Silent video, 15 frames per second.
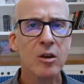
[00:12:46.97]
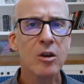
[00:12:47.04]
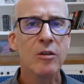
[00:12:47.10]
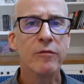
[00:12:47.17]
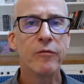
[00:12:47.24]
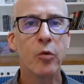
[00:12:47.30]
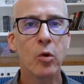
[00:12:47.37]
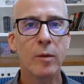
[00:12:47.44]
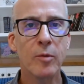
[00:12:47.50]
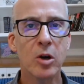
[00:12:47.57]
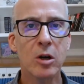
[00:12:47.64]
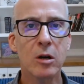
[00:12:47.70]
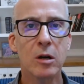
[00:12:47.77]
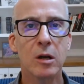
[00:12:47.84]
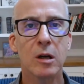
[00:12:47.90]

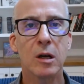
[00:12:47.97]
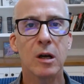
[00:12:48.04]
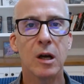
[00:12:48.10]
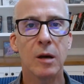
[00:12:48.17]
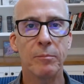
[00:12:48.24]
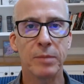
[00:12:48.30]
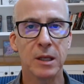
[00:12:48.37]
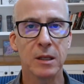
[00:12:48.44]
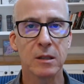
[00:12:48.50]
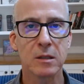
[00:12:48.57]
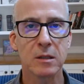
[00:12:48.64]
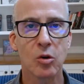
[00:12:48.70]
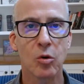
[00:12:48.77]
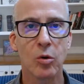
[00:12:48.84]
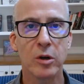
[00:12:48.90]
Former appeals
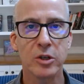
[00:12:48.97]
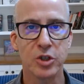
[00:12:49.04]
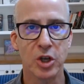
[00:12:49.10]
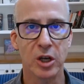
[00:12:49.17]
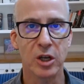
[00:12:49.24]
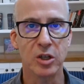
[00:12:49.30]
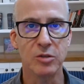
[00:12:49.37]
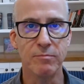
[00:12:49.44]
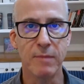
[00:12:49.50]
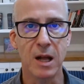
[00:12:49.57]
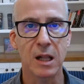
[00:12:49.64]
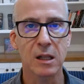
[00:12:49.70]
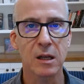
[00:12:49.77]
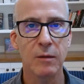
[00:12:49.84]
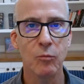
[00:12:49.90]
court judge
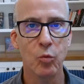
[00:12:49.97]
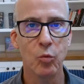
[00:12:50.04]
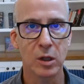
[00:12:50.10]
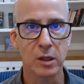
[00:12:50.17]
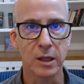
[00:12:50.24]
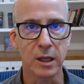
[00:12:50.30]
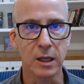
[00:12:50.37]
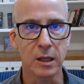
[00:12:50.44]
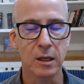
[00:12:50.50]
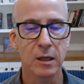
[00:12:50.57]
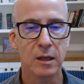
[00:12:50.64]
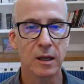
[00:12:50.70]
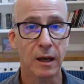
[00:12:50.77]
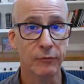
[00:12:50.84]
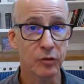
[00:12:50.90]
Malcolm Wilkie,
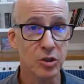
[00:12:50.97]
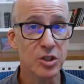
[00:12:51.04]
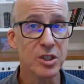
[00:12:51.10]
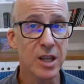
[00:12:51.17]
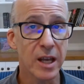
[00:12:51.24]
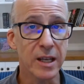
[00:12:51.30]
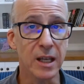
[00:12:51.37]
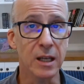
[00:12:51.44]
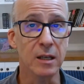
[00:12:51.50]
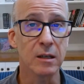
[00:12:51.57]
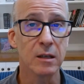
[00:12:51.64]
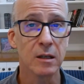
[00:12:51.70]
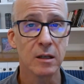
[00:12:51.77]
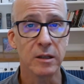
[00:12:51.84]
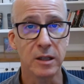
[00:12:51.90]
after studying
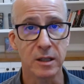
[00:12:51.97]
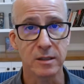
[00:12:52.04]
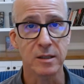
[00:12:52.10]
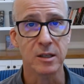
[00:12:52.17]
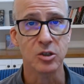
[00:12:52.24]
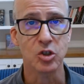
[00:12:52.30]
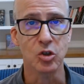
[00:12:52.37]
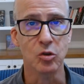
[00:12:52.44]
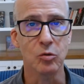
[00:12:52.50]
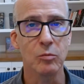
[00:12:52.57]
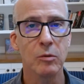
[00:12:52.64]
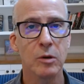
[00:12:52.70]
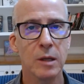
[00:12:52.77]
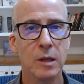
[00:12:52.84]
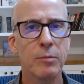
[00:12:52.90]
this issue,
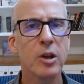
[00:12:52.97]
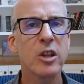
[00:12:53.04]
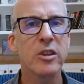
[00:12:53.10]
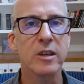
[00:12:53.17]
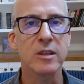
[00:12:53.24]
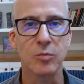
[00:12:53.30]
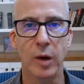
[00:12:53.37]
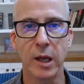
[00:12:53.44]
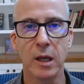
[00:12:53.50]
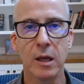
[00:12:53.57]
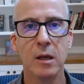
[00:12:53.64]
he put it this way: